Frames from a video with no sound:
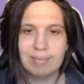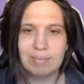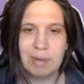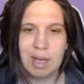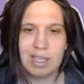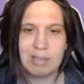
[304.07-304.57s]

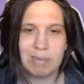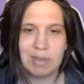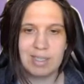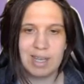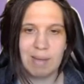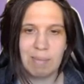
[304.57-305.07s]
possible
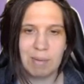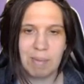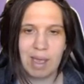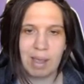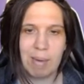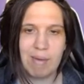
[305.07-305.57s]
in Big
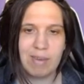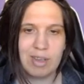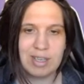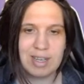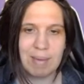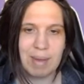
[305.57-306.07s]
Bang. I'm having a
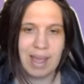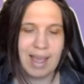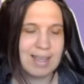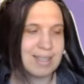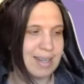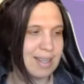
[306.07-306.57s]
good time. I
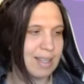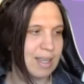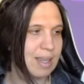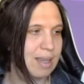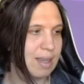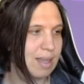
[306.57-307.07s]

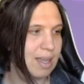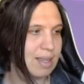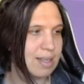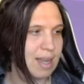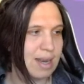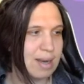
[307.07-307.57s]
accidentally
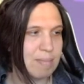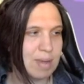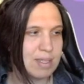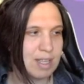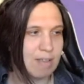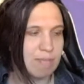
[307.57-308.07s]
guest-headed
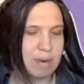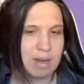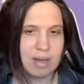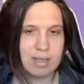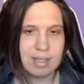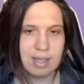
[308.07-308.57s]
myself, but
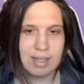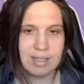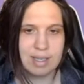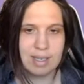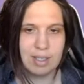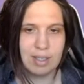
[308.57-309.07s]
honestly,
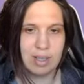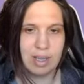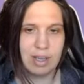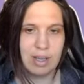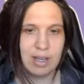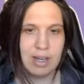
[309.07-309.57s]
still looking
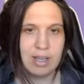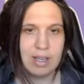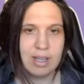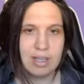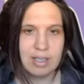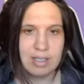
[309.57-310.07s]
good.
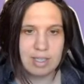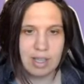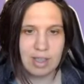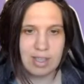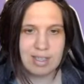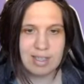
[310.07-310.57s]
So
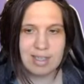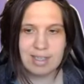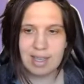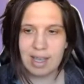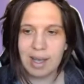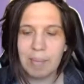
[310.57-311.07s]
this is
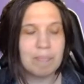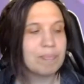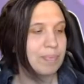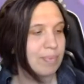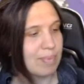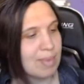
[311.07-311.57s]

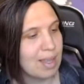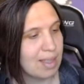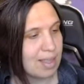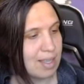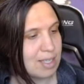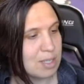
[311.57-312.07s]

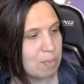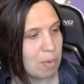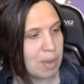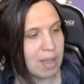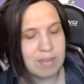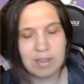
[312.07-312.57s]
what
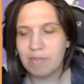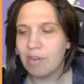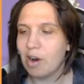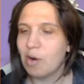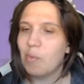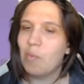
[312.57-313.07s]
we have so
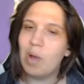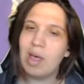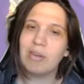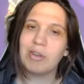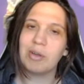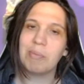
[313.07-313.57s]
far.
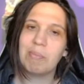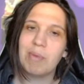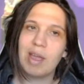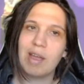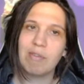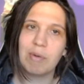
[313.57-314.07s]
Welcome,
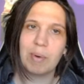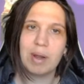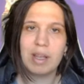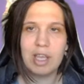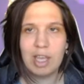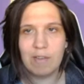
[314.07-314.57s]

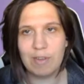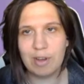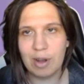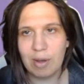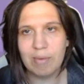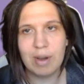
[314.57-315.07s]
everyone. If you
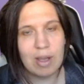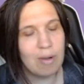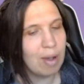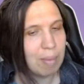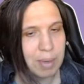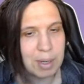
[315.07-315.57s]
don't know,
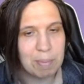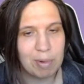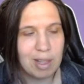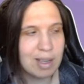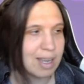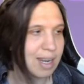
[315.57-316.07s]
I'm going to
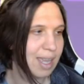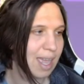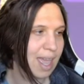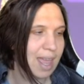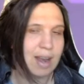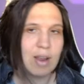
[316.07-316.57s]
plug it
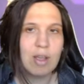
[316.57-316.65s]
again.